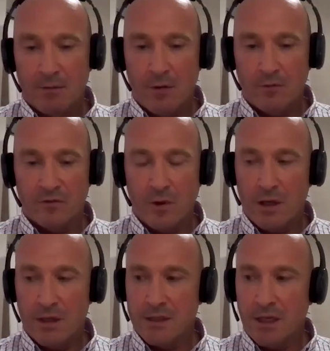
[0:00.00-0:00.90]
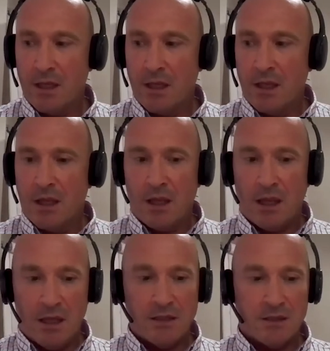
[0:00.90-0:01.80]
moment as well, isn't it?
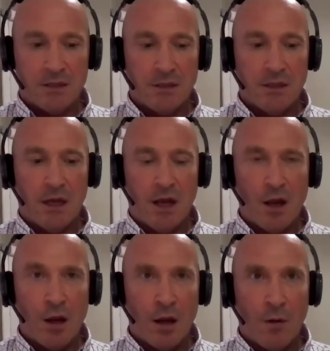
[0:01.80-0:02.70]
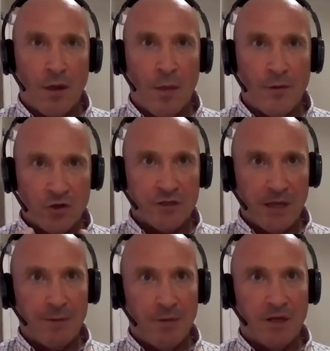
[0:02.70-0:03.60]
Is and the trust
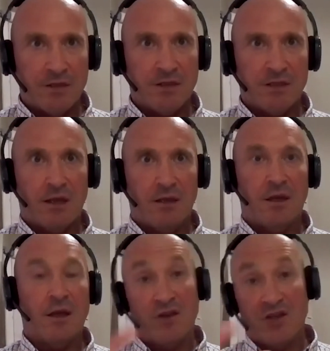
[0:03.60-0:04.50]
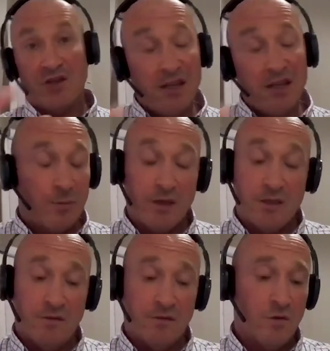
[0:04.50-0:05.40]
element is to say, and the challenger
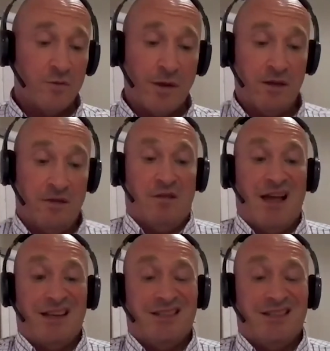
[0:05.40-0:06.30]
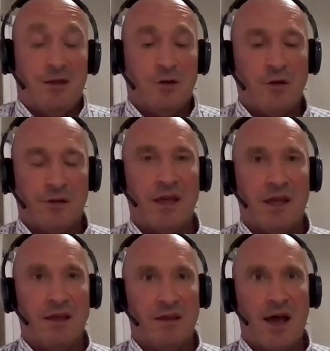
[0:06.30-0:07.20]
piece you've talked about is, so well, actually, you're
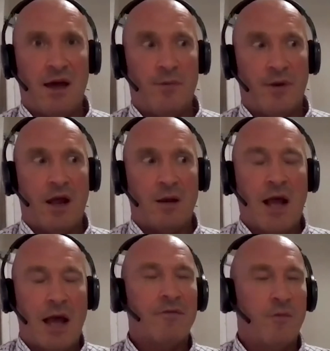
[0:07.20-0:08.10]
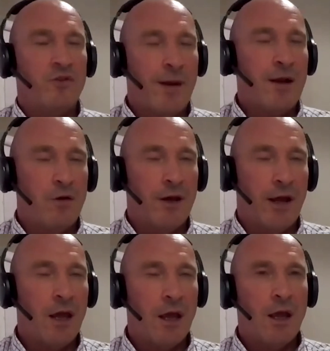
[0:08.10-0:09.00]
thinking that, but I'm going to have to push back on
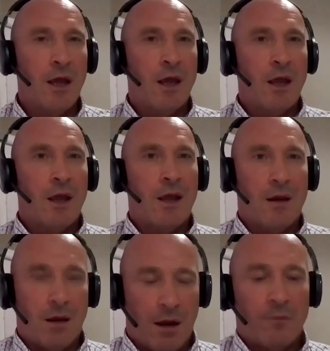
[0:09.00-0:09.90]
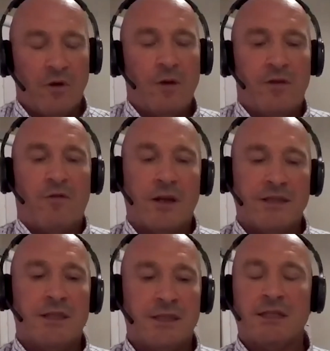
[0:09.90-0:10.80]
it, and I'm doing it with the right
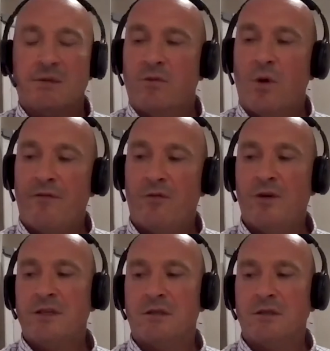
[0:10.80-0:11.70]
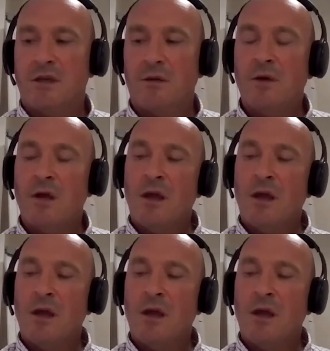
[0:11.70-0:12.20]
intent and for whatever reason. So,